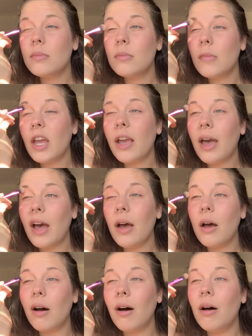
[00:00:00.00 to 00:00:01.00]
Like, at
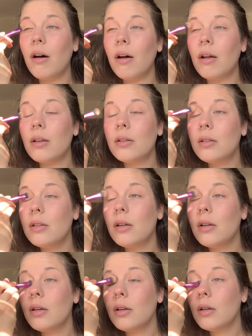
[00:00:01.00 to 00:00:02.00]
all.
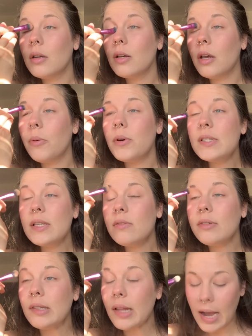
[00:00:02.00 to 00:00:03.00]
It wasn't
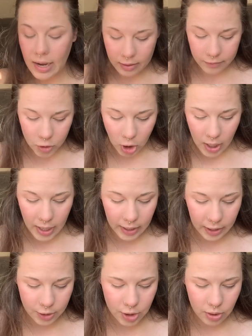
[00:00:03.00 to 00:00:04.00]
for lack of
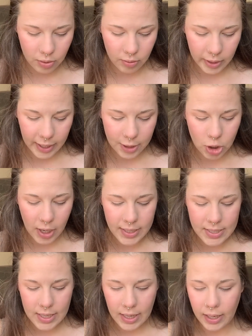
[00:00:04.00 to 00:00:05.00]
trying to. Like, I tried
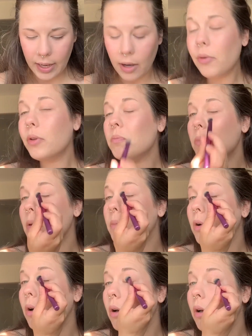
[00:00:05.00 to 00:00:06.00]
to hang out with
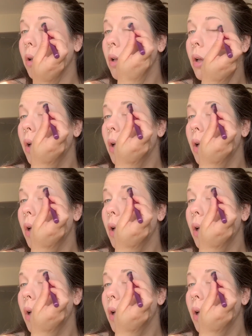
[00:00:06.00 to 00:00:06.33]
people.